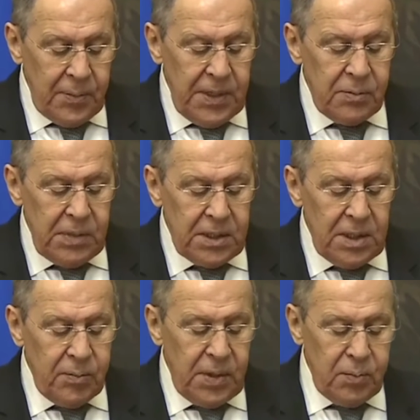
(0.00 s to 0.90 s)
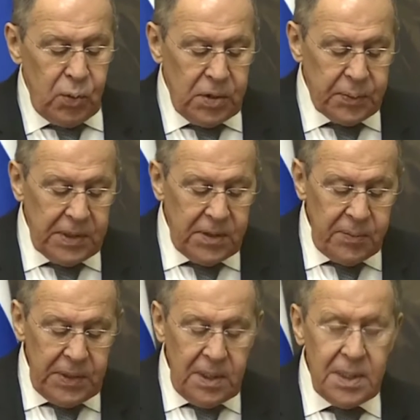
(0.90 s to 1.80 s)
avenue of this
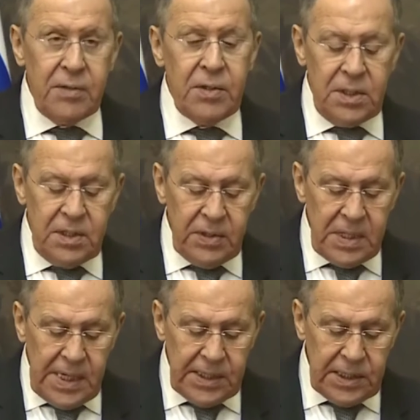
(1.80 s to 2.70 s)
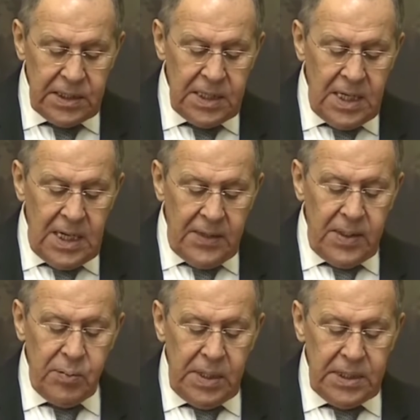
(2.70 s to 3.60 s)
cooperation. We talked about the
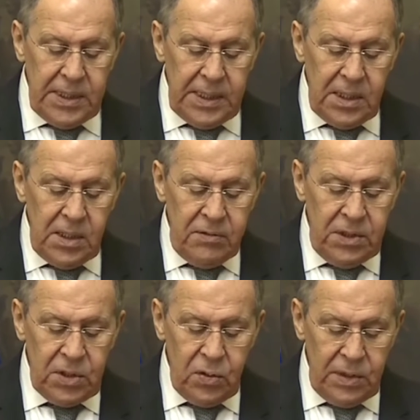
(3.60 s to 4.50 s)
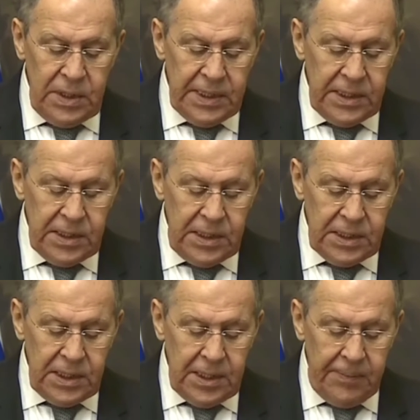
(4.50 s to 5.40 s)
work to curb the pandemic of COVID
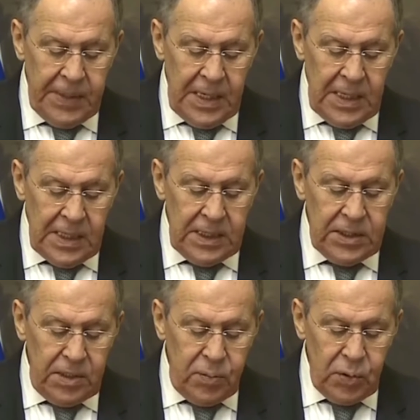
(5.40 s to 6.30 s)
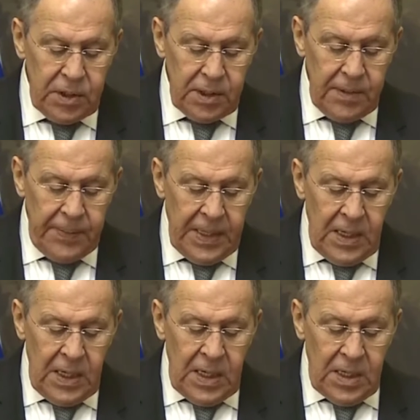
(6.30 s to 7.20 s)
19 based on the innovation
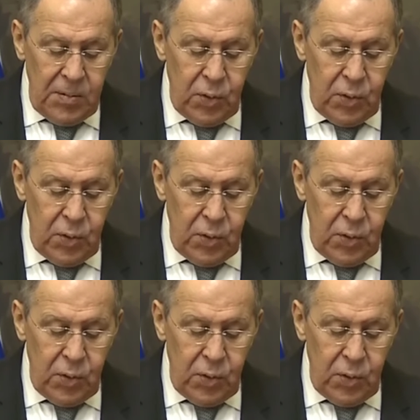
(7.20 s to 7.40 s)
Russian